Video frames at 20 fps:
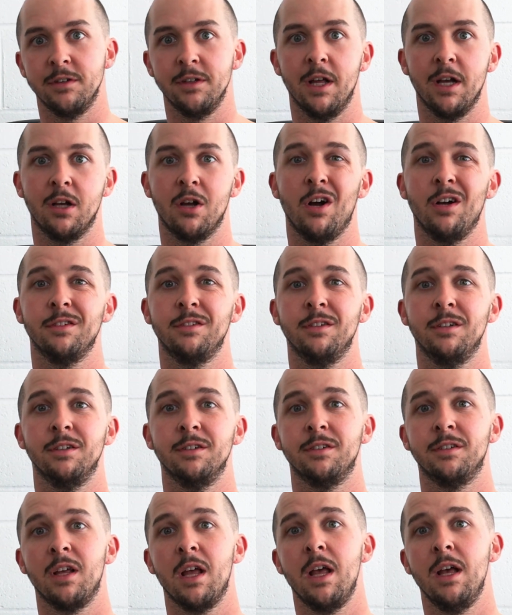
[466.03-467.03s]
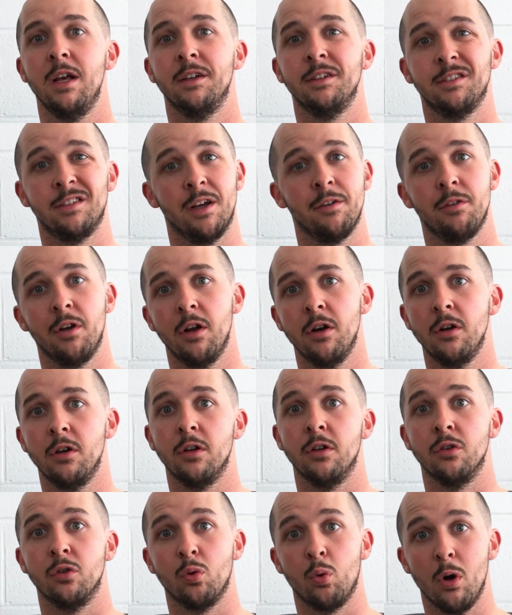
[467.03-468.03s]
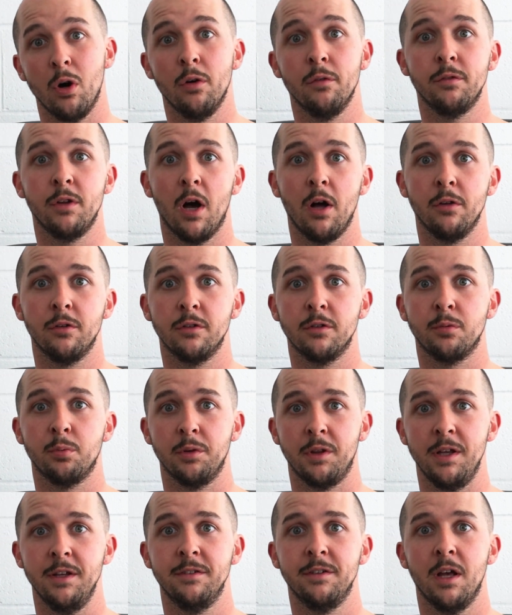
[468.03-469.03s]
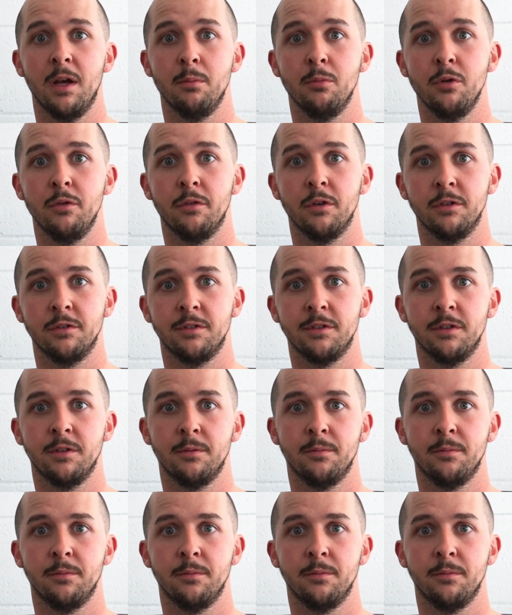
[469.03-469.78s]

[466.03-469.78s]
and that costed us $712 with ASAP Movers.